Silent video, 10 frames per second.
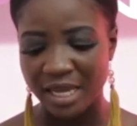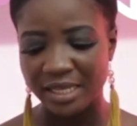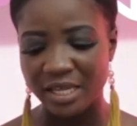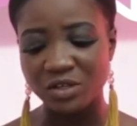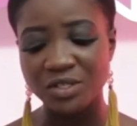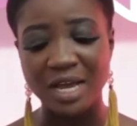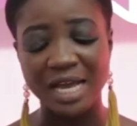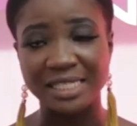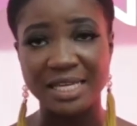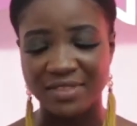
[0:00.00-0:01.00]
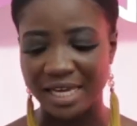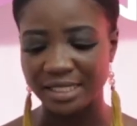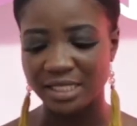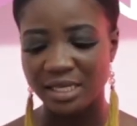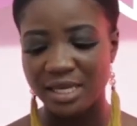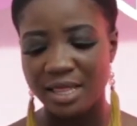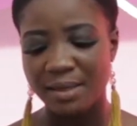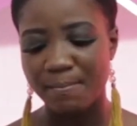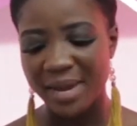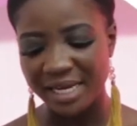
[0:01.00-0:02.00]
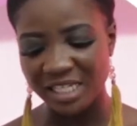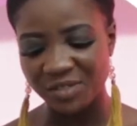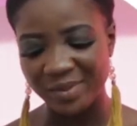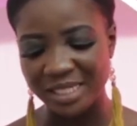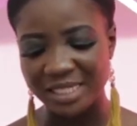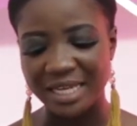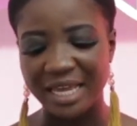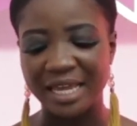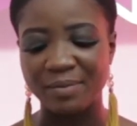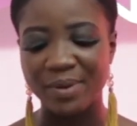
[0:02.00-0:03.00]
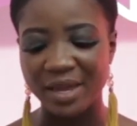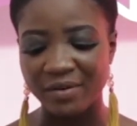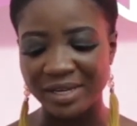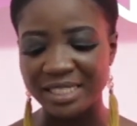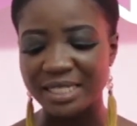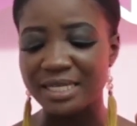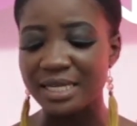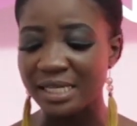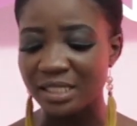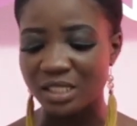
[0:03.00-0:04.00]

They also added that management and parents need